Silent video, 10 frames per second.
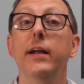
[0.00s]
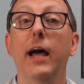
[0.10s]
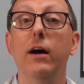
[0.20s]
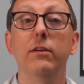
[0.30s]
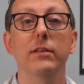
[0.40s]

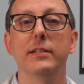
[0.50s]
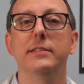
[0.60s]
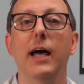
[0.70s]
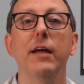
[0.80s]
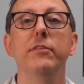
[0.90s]
now let's
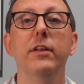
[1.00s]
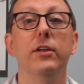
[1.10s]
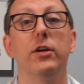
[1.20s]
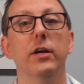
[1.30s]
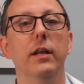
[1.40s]
dive into
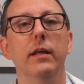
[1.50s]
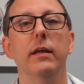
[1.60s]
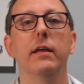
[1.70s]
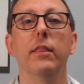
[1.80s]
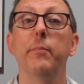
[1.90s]
the good,
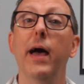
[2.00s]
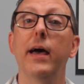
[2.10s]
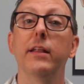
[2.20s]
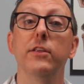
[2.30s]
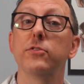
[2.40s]
the
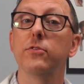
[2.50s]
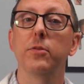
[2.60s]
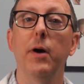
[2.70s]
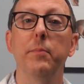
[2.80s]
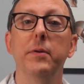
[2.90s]
bad, and the truth
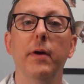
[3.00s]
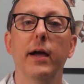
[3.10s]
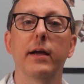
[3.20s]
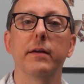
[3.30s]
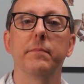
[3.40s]
about
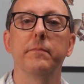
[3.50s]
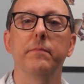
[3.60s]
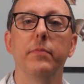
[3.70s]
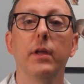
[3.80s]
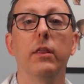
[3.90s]
BMAC.
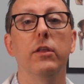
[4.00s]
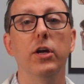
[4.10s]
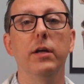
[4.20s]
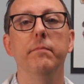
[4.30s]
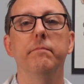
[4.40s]
The
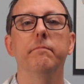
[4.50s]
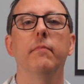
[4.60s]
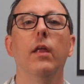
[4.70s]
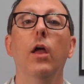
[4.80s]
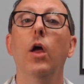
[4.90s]
good.
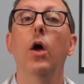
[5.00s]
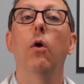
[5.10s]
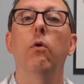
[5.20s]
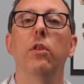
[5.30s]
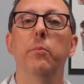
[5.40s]

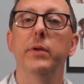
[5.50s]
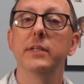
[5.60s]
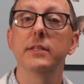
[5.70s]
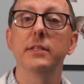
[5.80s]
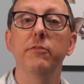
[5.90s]
One of the
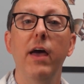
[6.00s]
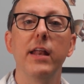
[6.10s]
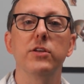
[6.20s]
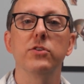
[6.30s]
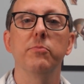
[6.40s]
biggest
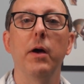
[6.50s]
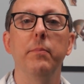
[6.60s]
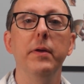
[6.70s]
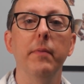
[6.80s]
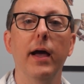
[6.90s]
advantages
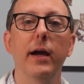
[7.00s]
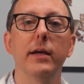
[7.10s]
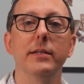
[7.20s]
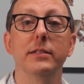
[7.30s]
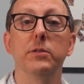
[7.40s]
about BMAC
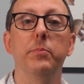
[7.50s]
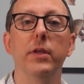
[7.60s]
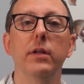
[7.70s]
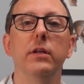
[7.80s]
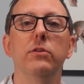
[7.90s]
is its
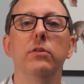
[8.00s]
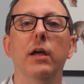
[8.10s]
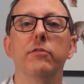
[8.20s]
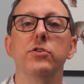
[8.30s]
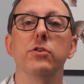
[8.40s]
ability to
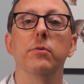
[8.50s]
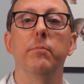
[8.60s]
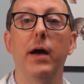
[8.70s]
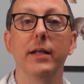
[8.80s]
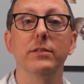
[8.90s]
leverage your
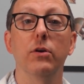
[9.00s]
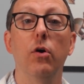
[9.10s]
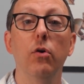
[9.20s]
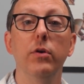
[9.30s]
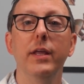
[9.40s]
body's
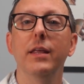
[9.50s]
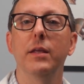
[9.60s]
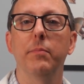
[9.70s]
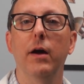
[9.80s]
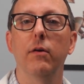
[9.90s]
own
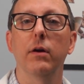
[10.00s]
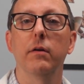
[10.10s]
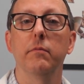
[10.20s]
healing power,